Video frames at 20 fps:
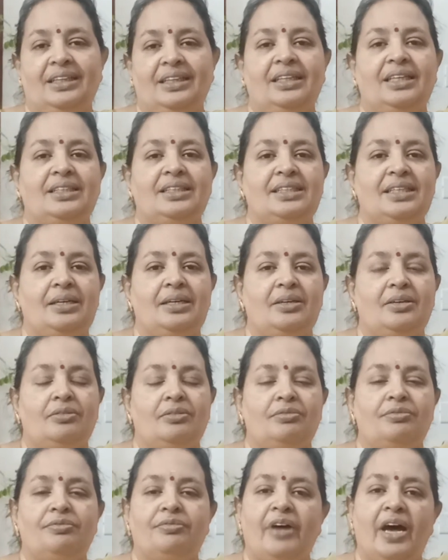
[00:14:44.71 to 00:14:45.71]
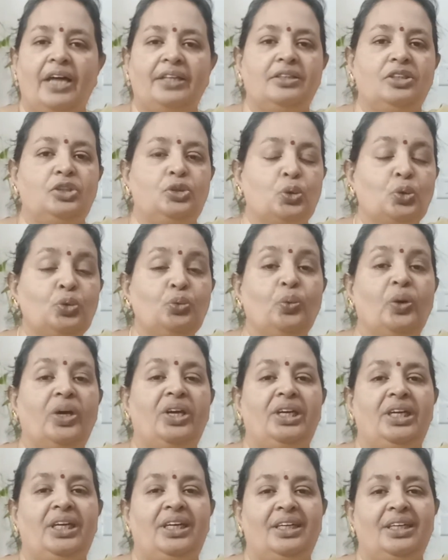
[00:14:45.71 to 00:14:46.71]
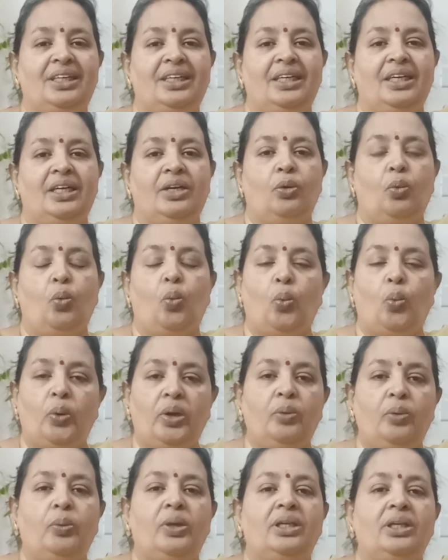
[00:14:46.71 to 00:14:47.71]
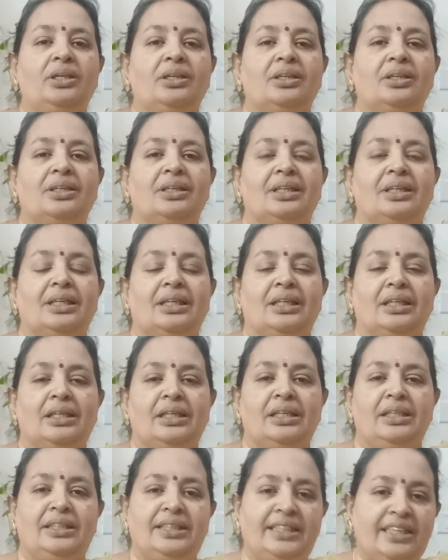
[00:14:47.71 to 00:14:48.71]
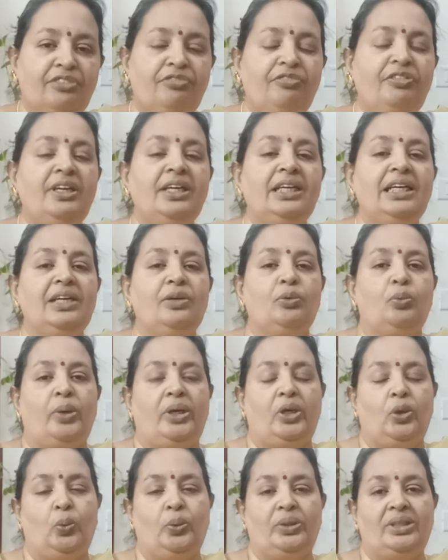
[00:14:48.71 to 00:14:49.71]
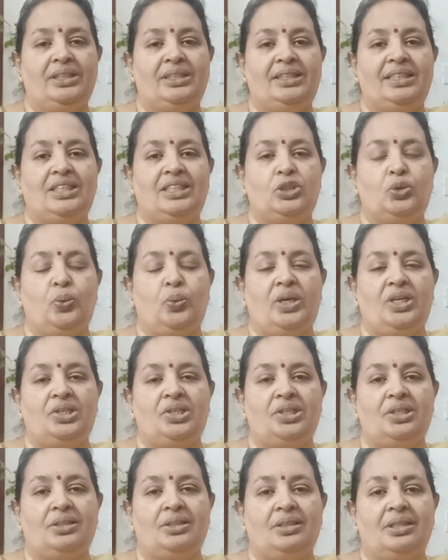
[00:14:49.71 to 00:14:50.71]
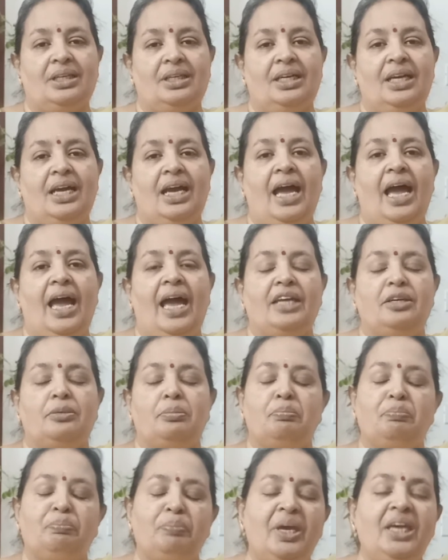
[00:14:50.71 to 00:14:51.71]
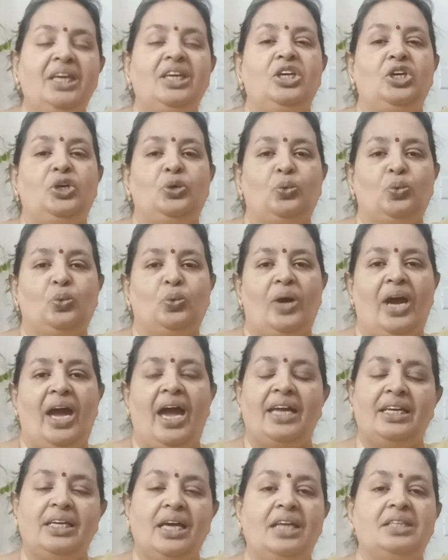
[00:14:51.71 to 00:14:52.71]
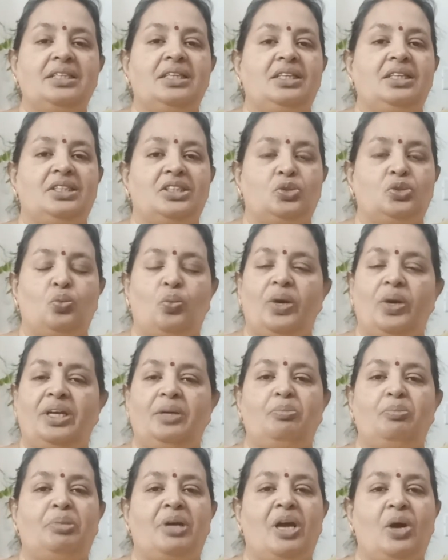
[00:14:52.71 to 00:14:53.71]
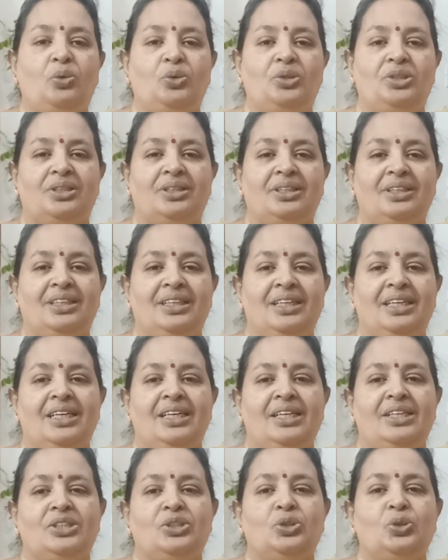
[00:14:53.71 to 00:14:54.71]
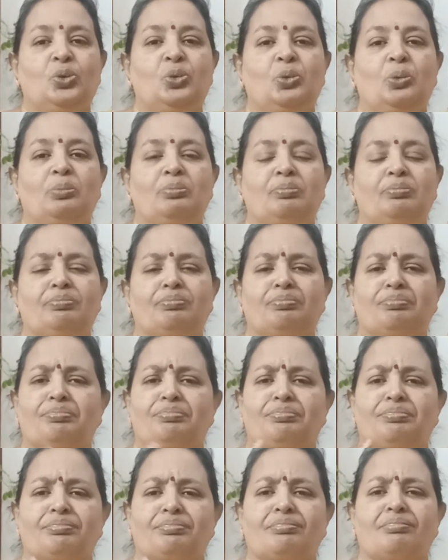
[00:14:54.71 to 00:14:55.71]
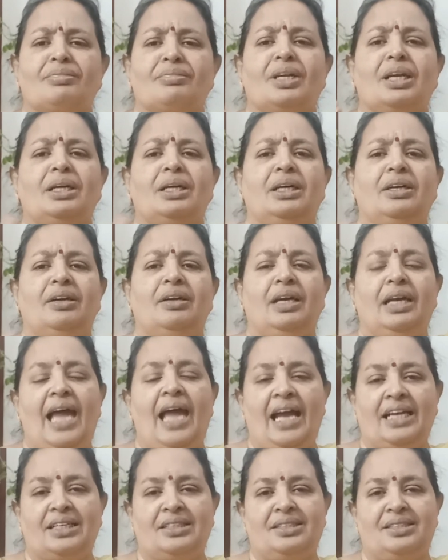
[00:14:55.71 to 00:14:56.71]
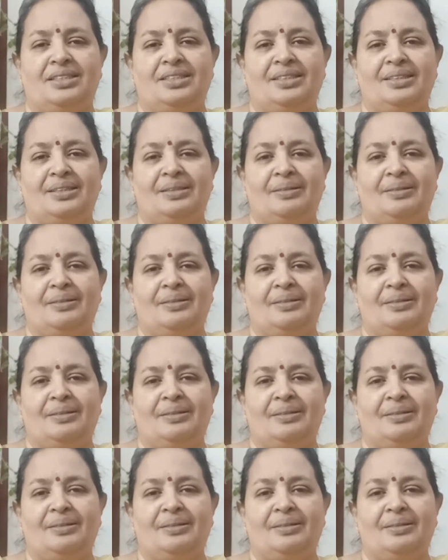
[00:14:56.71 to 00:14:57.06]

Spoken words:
They say, "Father, don't worry. We will definitely win over the situation and make you and our teachers very proud. So relax.